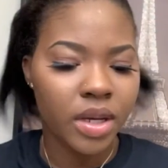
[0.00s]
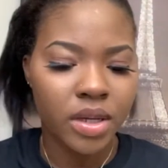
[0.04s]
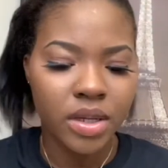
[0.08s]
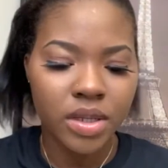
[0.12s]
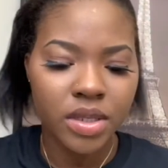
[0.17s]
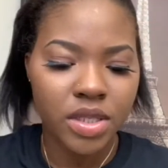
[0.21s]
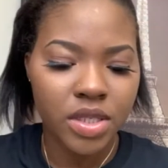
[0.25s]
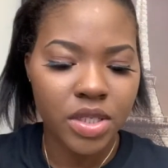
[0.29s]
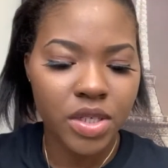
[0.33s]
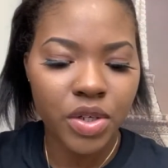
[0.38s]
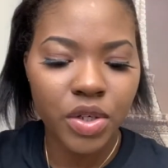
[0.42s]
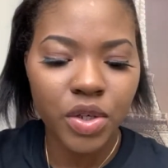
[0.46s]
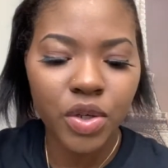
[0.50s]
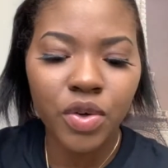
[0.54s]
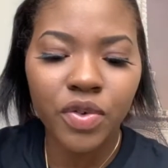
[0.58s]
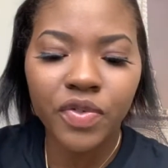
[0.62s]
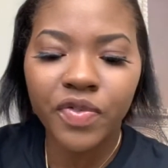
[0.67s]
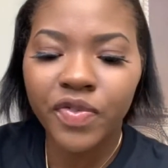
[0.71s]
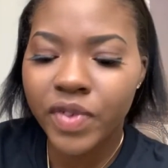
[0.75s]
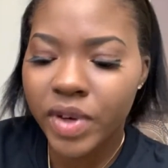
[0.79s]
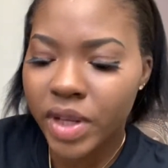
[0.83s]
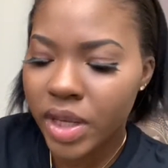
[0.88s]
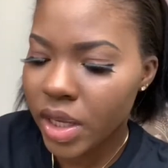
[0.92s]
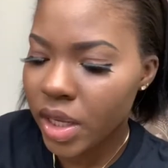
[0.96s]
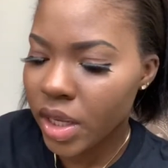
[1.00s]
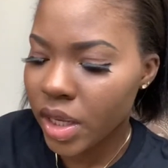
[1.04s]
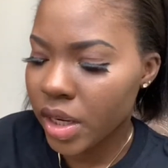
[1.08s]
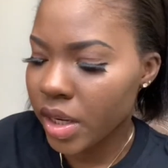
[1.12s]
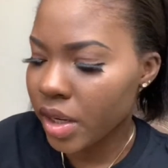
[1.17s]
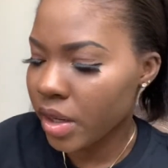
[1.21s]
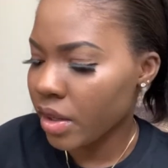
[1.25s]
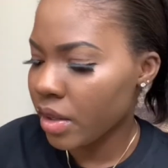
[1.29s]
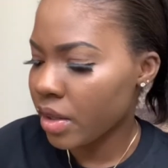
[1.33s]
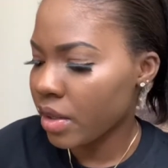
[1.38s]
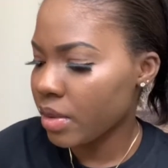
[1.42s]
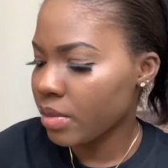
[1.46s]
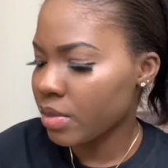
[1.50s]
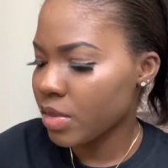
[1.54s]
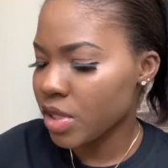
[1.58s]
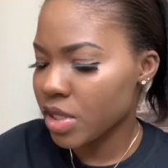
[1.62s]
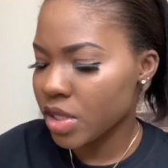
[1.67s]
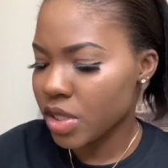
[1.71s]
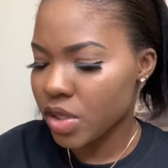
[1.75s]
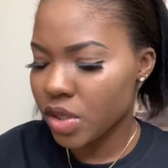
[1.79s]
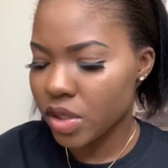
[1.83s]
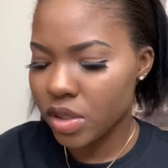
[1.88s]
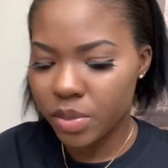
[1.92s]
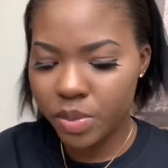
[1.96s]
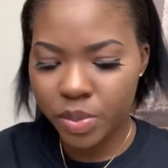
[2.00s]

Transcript: So now for the hair, I'm just gonna